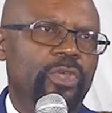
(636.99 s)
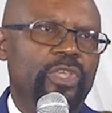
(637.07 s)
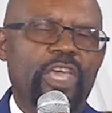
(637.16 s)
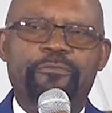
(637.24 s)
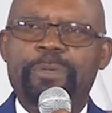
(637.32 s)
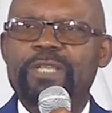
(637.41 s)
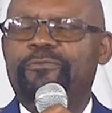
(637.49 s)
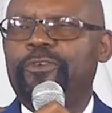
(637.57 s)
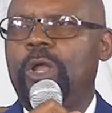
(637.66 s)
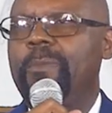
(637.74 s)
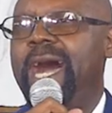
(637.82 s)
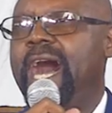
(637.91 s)
You have been
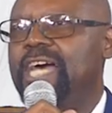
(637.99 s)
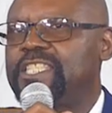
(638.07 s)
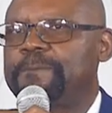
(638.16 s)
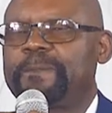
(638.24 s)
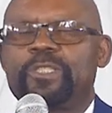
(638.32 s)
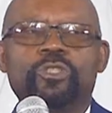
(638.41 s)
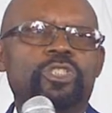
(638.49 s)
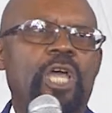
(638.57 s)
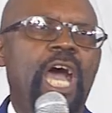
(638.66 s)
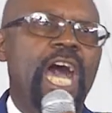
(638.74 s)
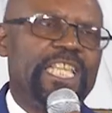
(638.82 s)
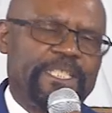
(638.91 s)
from hospital
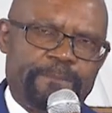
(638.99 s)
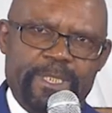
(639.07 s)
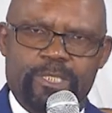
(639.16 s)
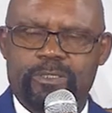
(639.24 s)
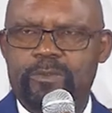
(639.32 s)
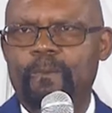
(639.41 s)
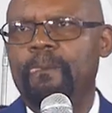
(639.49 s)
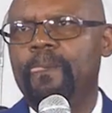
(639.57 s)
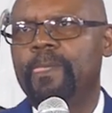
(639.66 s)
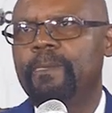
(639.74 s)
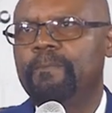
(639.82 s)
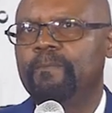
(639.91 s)
to hospital.
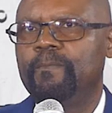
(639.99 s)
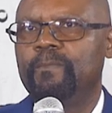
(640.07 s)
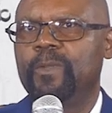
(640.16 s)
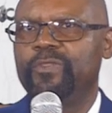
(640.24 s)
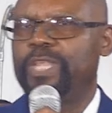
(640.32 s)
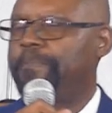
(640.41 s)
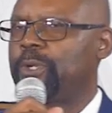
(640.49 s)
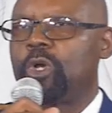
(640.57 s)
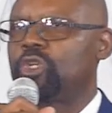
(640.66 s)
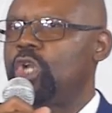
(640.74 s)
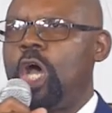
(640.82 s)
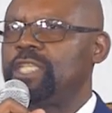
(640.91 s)
The
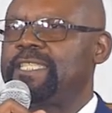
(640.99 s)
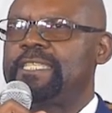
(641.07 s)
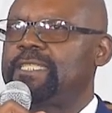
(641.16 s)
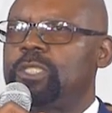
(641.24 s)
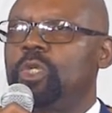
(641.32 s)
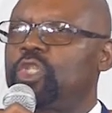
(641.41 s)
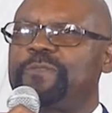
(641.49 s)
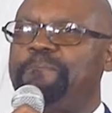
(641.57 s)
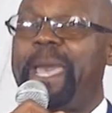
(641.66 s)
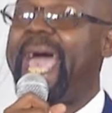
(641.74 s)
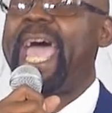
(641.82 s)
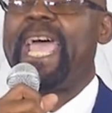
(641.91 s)
prognosis looks
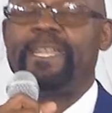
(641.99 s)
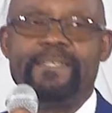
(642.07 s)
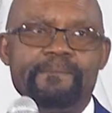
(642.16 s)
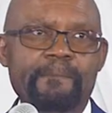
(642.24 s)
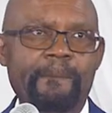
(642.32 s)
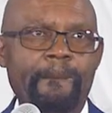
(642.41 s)
bad.